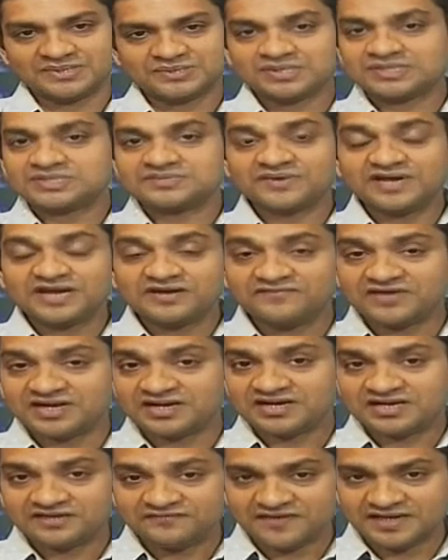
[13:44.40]
it is very
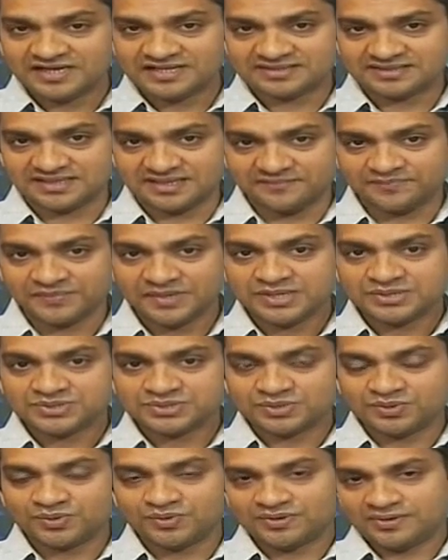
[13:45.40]
difficult thing.
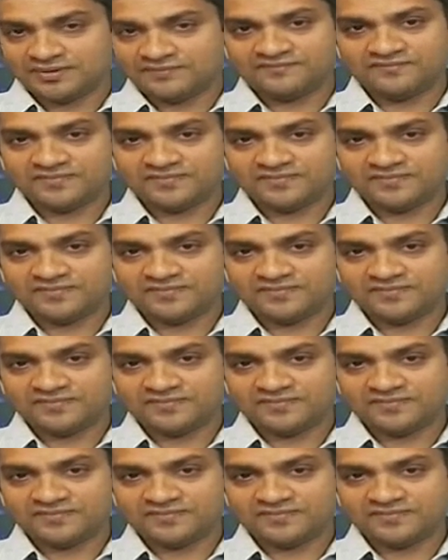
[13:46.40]
So